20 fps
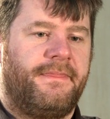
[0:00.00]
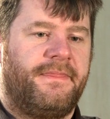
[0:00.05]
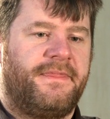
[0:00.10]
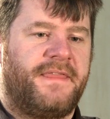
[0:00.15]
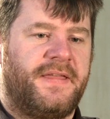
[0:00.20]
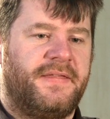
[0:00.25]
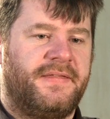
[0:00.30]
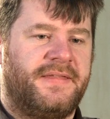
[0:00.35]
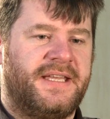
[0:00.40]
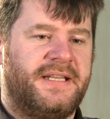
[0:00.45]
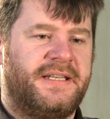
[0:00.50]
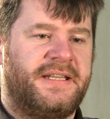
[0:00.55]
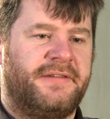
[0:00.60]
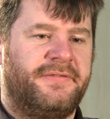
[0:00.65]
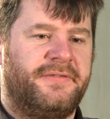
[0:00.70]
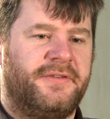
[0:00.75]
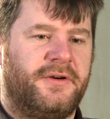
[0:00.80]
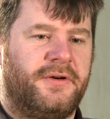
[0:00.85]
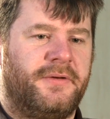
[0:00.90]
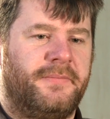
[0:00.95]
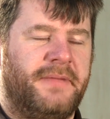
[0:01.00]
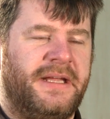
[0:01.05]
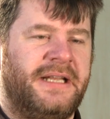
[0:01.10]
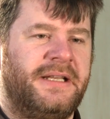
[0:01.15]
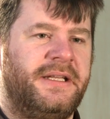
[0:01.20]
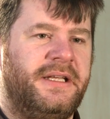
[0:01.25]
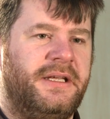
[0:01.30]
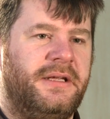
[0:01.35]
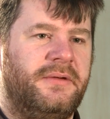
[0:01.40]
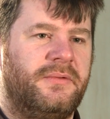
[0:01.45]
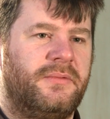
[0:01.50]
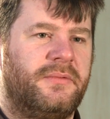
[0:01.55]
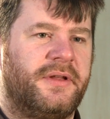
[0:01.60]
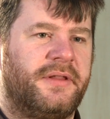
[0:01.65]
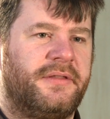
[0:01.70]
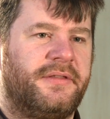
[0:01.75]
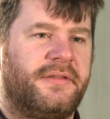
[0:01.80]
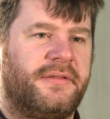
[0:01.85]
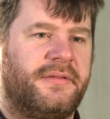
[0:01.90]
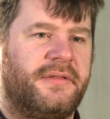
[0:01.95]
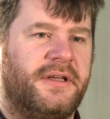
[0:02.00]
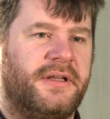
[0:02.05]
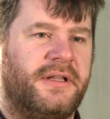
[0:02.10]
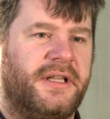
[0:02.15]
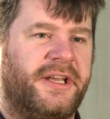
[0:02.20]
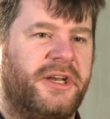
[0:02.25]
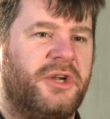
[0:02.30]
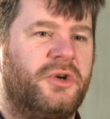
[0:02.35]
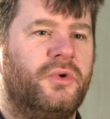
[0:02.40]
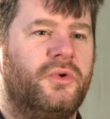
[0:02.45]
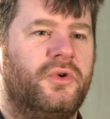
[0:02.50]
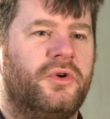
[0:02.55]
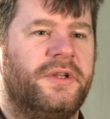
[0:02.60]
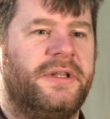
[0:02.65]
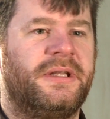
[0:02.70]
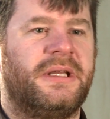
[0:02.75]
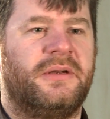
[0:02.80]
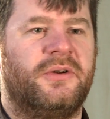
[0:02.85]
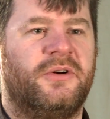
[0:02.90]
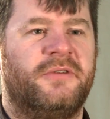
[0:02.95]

they, they differ mainly with the lyrical content,